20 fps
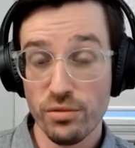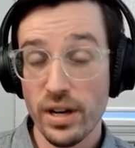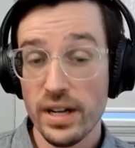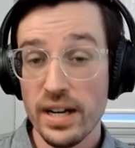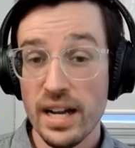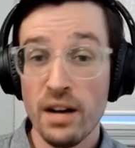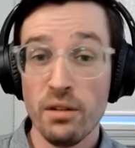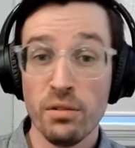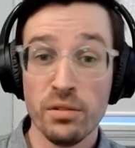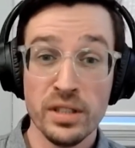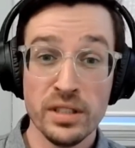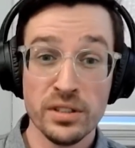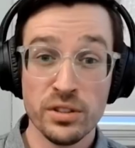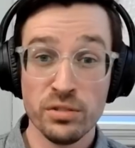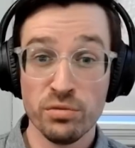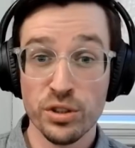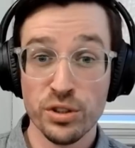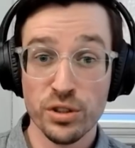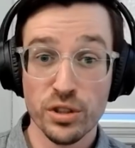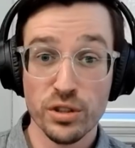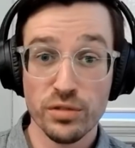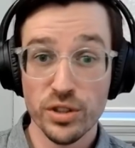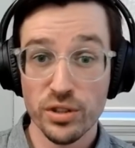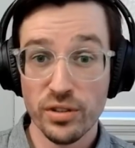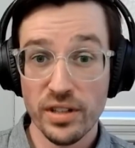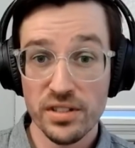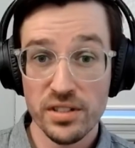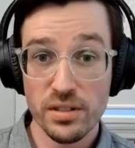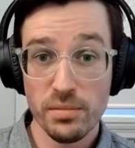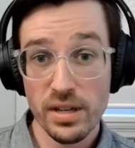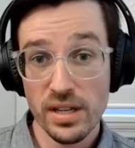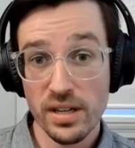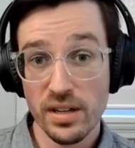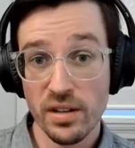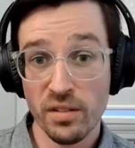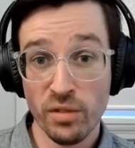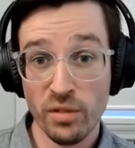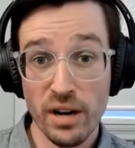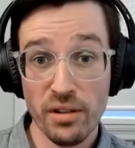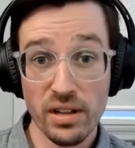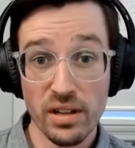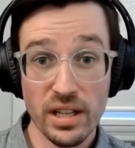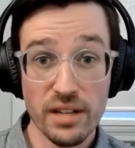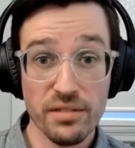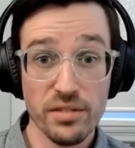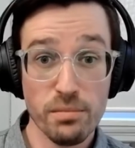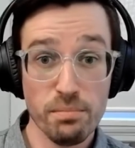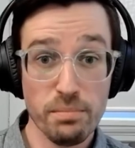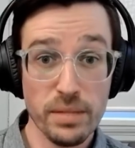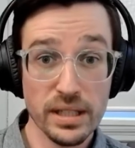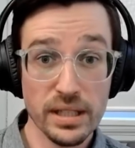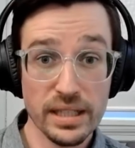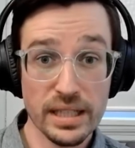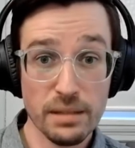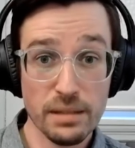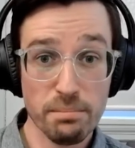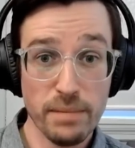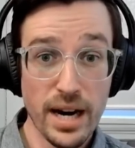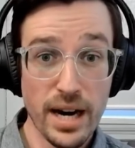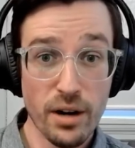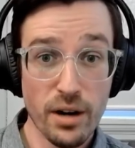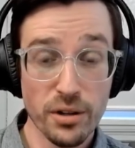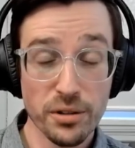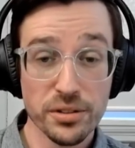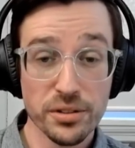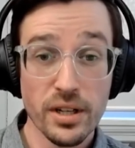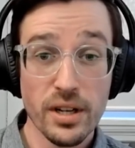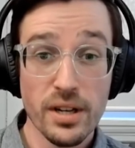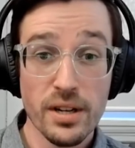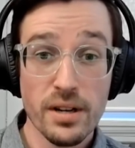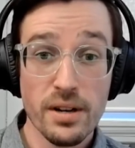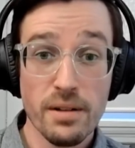right now its reserves are estimated around 11 billion barrels,